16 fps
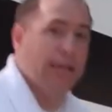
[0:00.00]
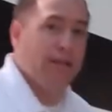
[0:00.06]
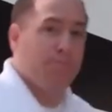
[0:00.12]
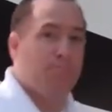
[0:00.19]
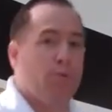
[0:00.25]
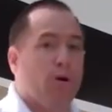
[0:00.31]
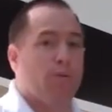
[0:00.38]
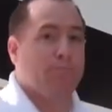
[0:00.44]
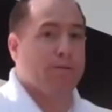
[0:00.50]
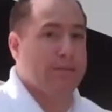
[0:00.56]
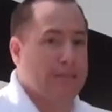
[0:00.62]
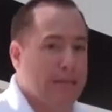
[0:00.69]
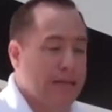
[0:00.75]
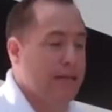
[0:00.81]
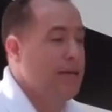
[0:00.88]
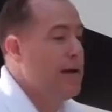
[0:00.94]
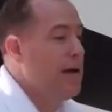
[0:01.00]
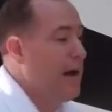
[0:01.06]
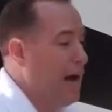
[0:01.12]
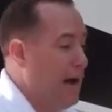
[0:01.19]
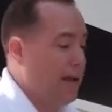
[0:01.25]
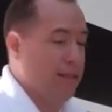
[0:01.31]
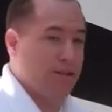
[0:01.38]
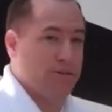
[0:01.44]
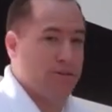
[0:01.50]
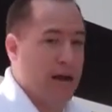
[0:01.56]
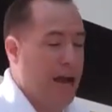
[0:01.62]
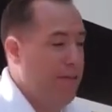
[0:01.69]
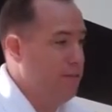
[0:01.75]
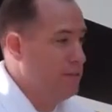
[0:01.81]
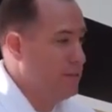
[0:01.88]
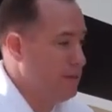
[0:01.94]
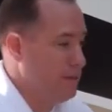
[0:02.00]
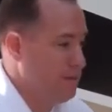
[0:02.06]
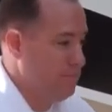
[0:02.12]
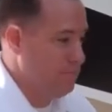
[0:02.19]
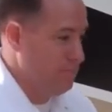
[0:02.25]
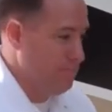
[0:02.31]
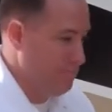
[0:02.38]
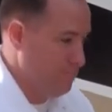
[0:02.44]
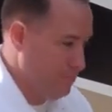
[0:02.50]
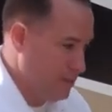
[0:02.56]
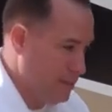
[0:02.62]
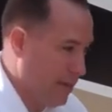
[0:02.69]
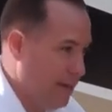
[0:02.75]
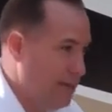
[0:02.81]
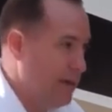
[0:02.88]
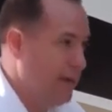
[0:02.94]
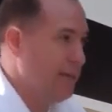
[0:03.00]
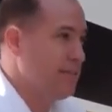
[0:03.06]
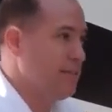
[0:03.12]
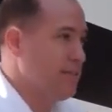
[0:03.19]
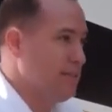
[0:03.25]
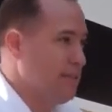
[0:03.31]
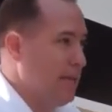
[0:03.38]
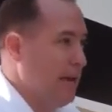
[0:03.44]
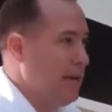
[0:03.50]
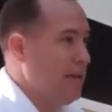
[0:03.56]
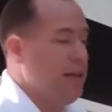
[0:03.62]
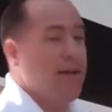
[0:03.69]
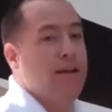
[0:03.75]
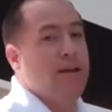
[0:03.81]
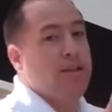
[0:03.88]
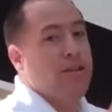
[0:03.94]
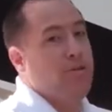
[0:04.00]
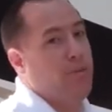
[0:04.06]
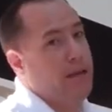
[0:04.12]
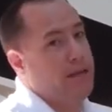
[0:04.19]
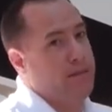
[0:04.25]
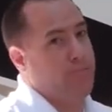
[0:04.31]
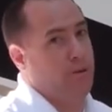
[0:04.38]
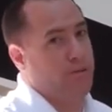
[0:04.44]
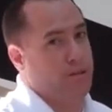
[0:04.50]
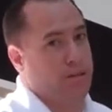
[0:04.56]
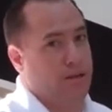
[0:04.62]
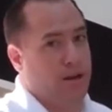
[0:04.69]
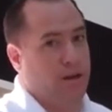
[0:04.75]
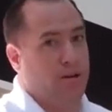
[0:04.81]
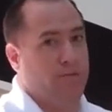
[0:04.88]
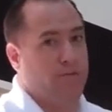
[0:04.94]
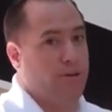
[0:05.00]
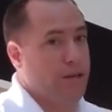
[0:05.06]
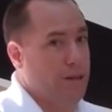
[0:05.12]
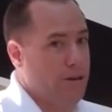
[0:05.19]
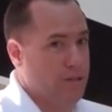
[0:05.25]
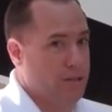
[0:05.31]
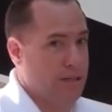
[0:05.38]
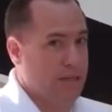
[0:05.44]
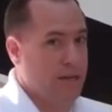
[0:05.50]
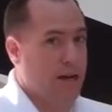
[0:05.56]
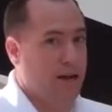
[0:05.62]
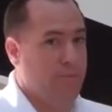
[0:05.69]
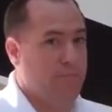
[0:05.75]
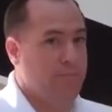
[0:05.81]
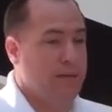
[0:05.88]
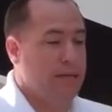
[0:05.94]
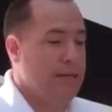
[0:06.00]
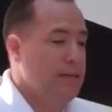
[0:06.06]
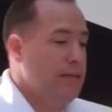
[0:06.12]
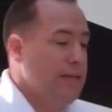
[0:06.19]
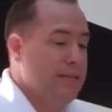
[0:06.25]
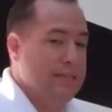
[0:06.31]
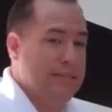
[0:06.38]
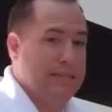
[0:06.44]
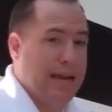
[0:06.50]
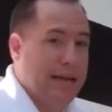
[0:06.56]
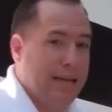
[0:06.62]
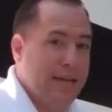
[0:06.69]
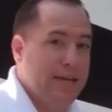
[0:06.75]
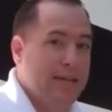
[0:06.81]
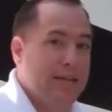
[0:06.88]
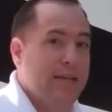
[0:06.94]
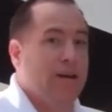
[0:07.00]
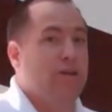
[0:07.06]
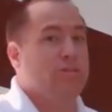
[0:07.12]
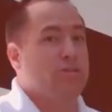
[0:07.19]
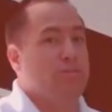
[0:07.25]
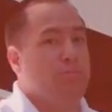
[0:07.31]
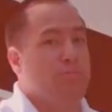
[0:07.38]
and the porpoising out of the drive. It's going to stay nice and steady the way it's supposed to go for years to come. Second, they also